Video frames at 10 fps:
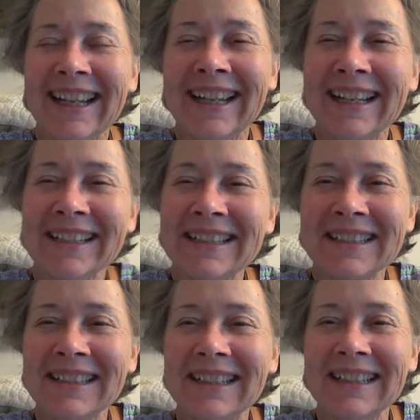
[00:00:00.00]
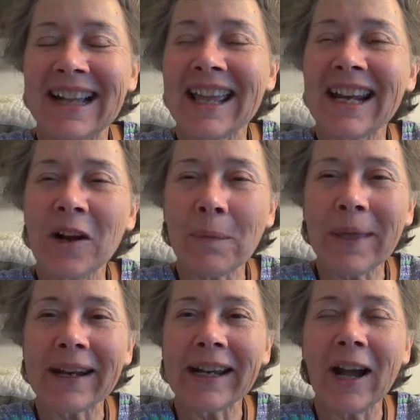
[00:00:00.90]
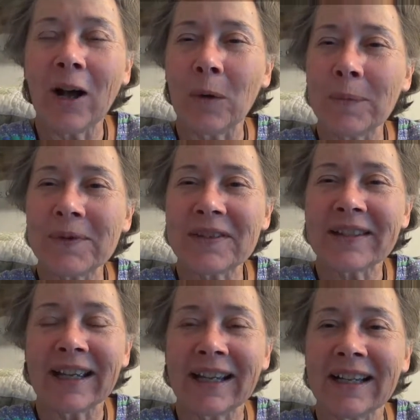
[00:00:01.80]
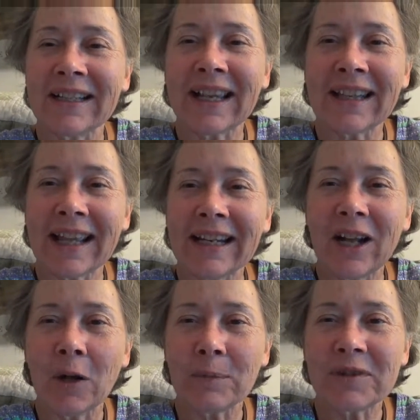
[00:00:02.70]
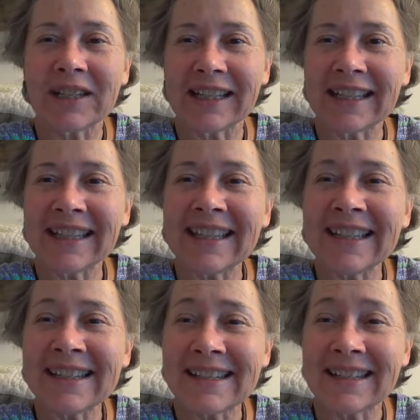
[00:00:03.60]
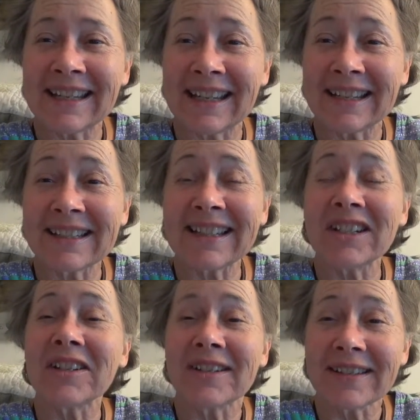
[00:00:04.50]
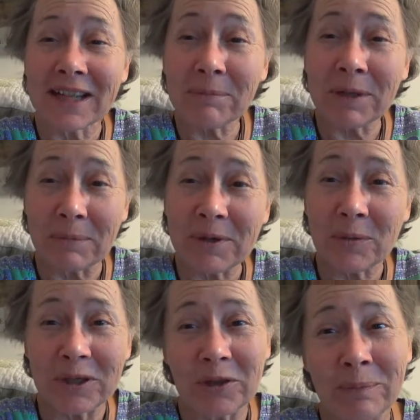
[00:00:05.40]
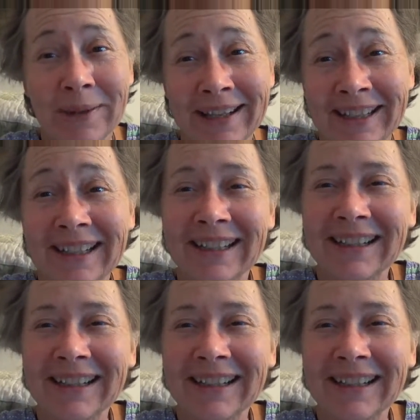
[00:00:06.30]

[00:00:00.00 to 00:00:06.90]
And, uh, and I hope that helps, that, that helps to ease the ascension symptoms, which are many,